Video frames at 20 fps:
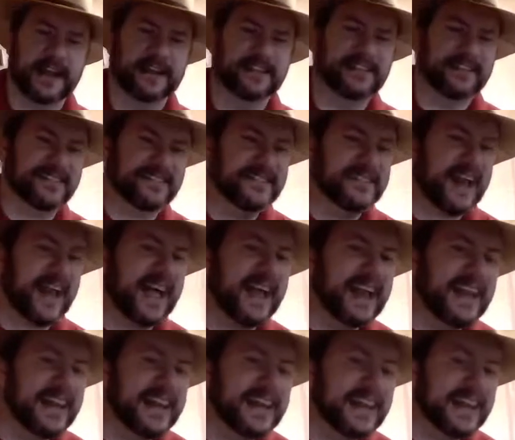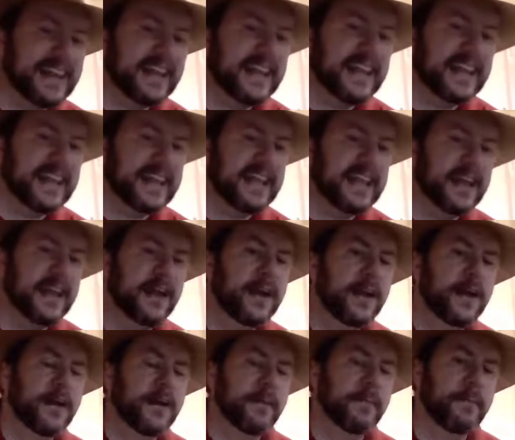It's a tiny little
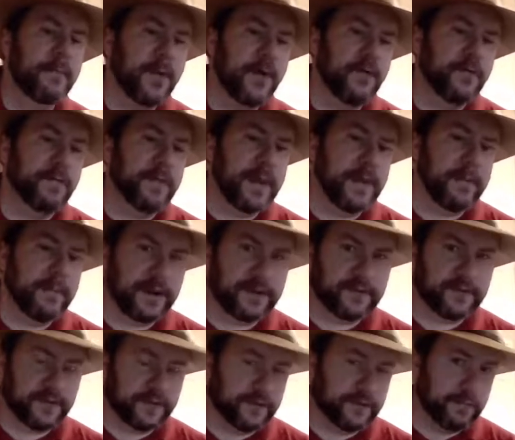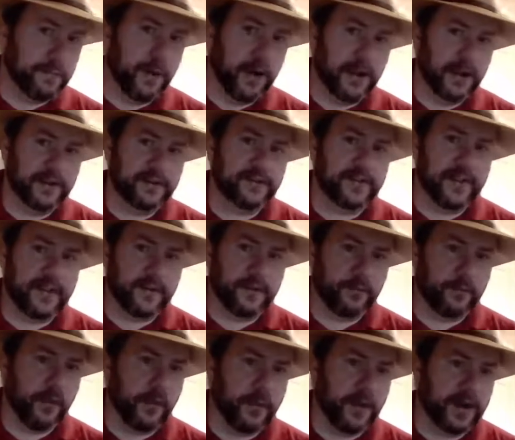movement, but it's the smallest that the
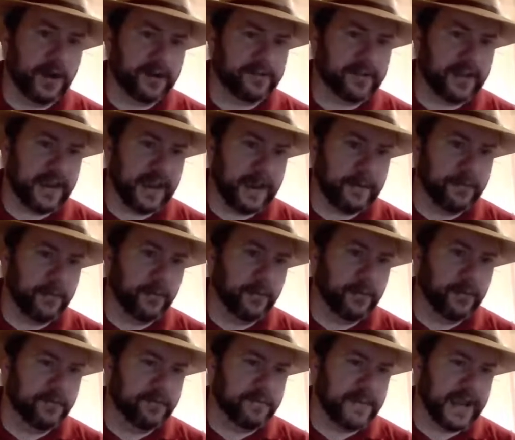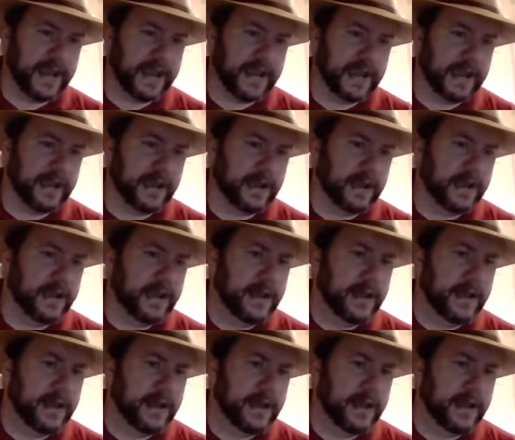robot is capable of making.